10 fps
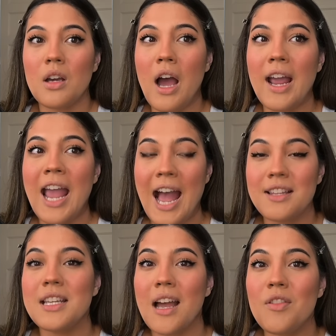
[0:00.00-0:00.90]
I
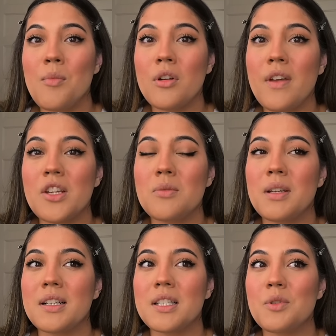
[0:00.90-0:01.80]
had to have the motivation
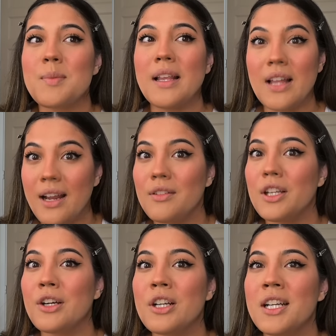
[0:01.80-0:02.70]
because it was my
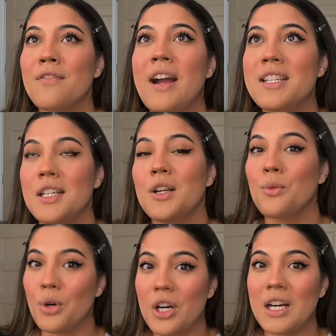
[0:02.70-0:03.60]
livelihood, and if I didn't
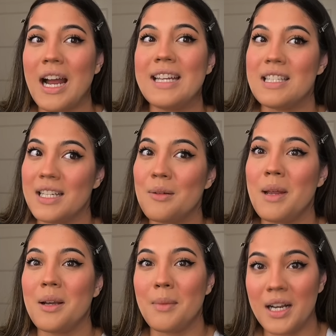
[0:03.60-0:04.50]
work, I didn't
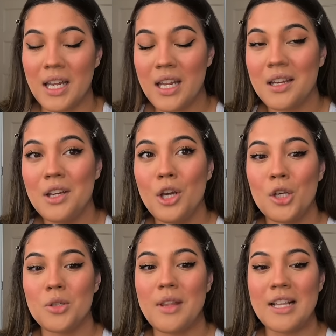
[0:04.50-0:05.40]
make money.
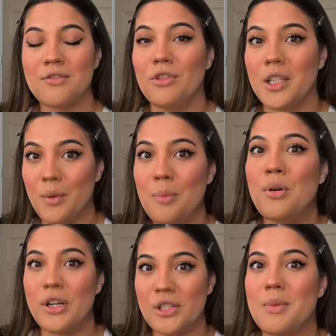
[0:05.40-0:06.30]
So that's really what
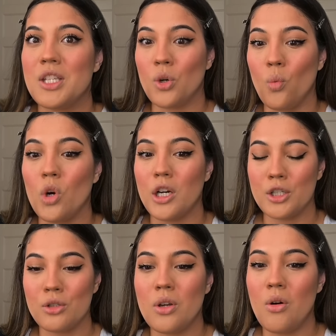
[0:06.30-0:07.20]
pushed me to work
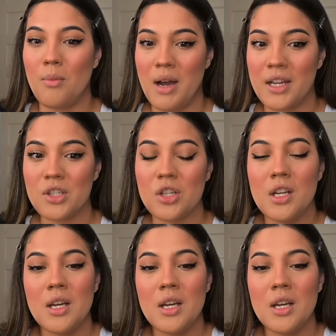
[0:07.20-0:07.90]
so much.